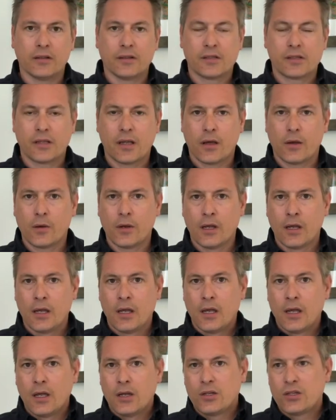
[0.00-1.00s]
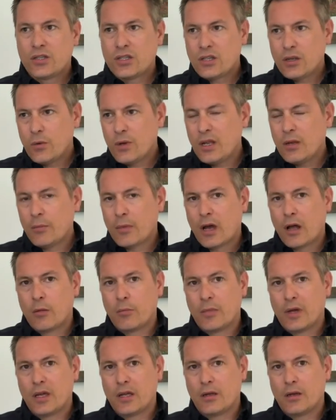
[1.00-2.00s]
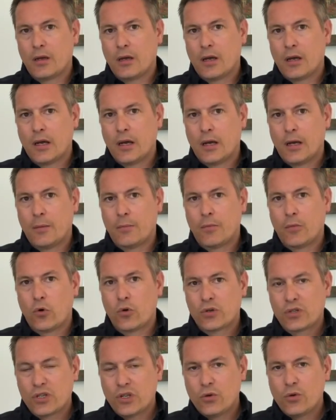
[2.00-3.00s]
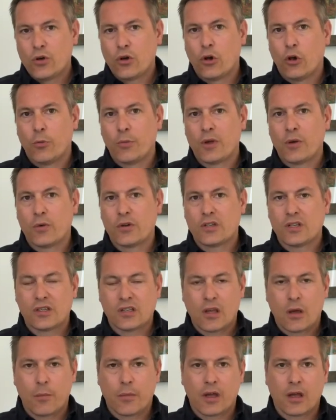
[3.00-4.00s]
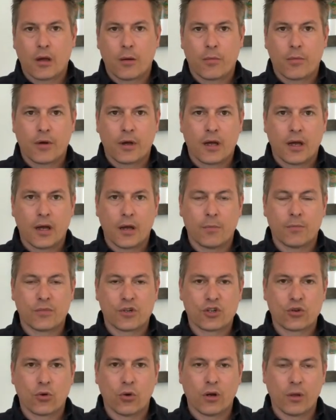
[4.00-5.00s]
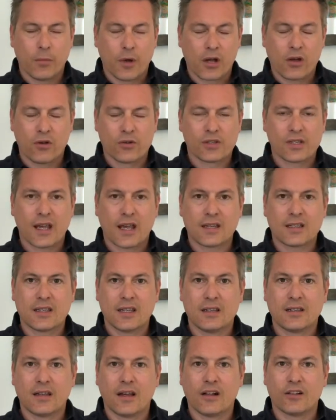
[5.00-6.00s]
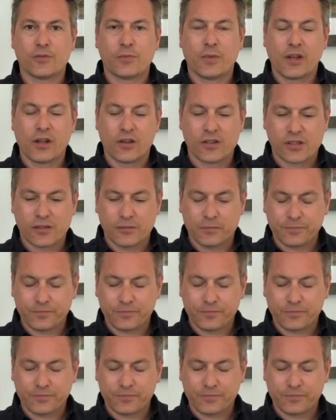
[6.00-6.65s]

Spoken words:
So do email me or do call me, which is coming up shortly, my contact details, because